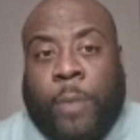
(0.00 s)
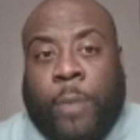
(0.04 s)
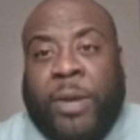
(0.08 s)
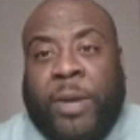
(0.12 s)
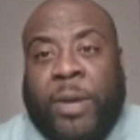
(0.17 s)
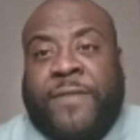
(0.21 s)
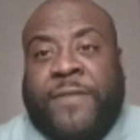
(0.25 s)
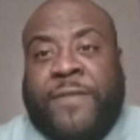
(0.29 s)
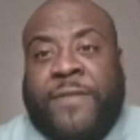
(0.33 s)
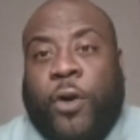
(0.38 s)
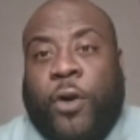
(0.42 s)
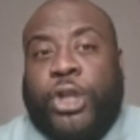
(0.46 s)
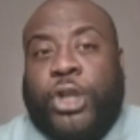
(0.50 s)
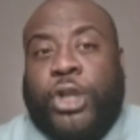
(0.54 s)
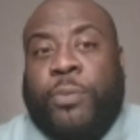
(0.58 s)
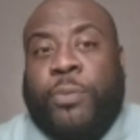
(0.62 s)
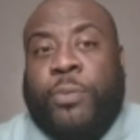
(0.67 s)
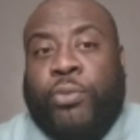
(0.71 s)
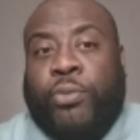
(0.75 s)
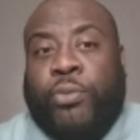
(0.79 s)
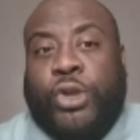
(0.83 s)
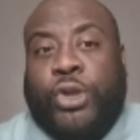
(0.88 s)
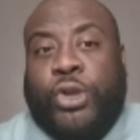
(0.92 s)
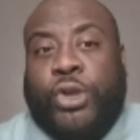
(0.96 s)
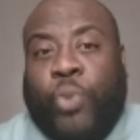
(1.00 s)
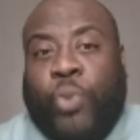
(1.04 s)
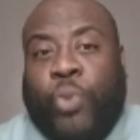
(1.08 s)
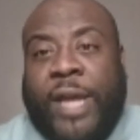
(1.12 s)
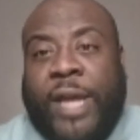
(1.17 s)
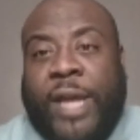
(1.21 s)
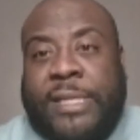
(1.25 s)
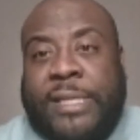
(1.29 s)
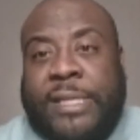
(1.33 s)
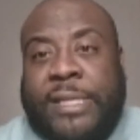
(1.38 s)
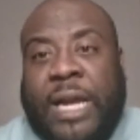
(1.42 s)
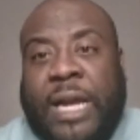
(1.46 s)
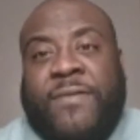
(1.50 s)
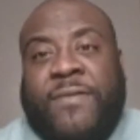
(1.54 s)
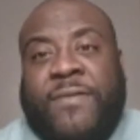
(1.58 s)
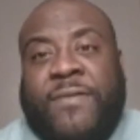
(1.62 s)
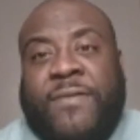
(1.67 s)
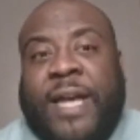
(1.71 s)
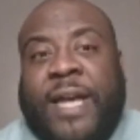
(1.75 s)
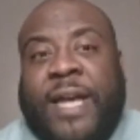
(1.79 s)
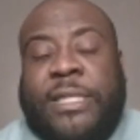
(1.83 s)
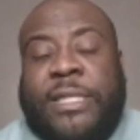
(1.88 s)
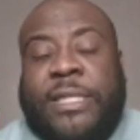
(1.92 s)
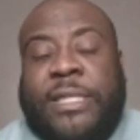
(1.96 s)
But as far as the Bruce Wayne side of
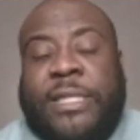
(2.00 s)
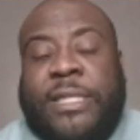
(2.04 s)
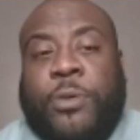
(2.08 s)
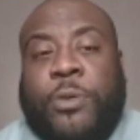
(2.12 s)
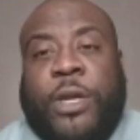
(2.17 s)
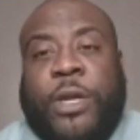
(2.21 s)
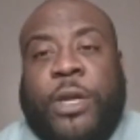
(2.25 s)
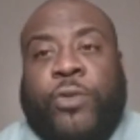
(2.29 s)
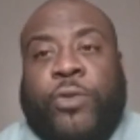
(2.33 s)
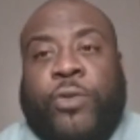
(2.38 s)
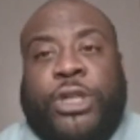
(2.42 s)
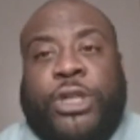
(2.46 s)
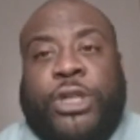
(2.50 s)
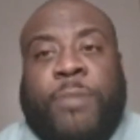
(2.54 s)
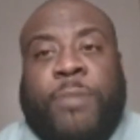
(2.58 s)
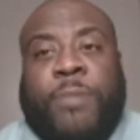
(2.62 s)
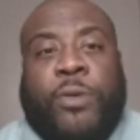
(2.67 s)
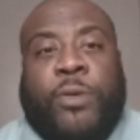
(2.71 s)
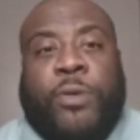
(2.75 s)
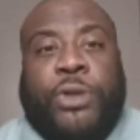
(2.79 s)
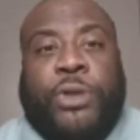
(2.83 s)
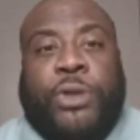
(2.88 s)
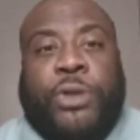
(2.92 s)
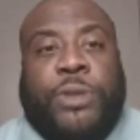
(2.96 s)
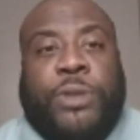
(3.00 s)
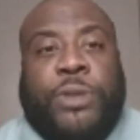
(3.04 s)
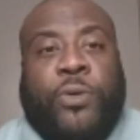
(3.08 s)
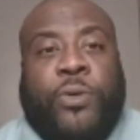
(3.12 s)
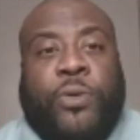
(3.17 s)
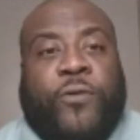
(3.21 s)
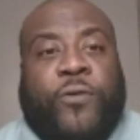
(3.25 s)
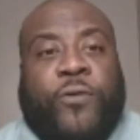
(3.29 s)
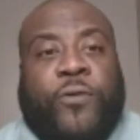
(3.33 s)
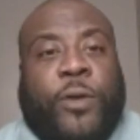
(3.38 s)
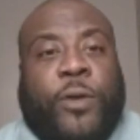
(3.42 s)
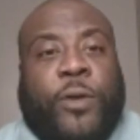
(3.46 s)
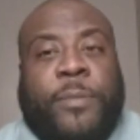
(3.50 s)
it, I still think Christian Bale was too smooth for it.